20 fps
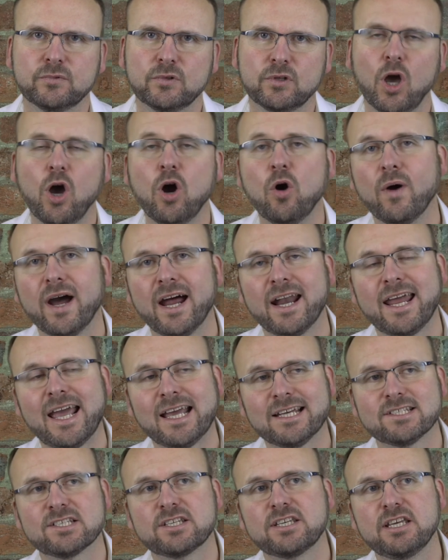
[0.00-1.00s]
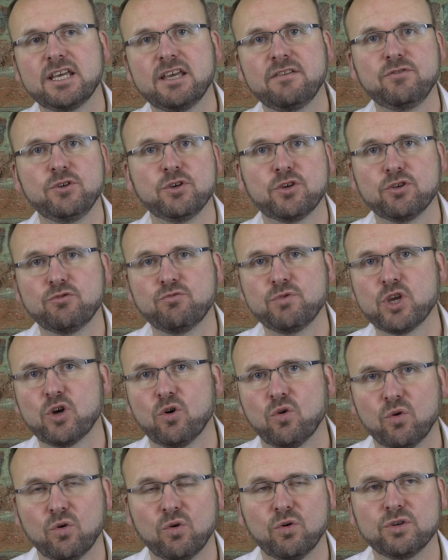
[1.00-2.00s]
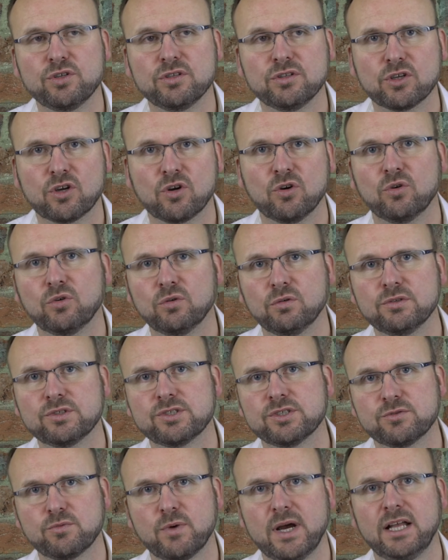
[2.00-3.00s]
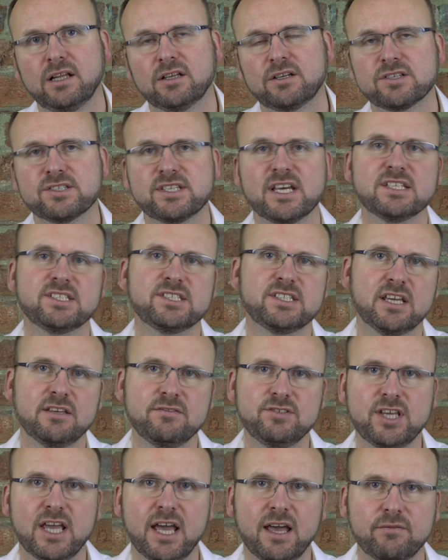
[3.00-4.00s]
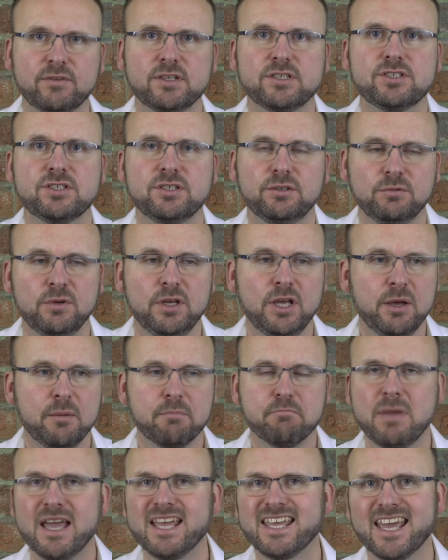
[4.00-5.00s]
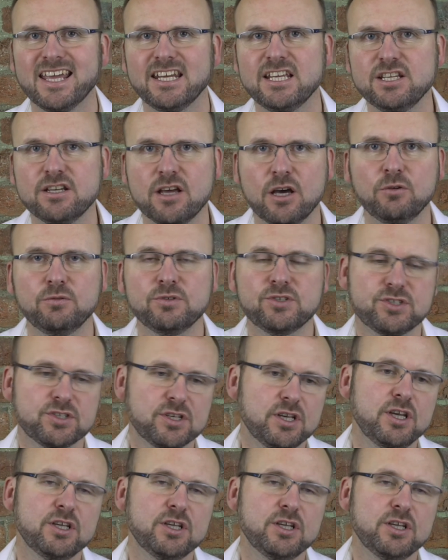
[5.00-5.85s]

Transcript: Oh, and ask if you can record the calls as well, because that saves you having to make any notes.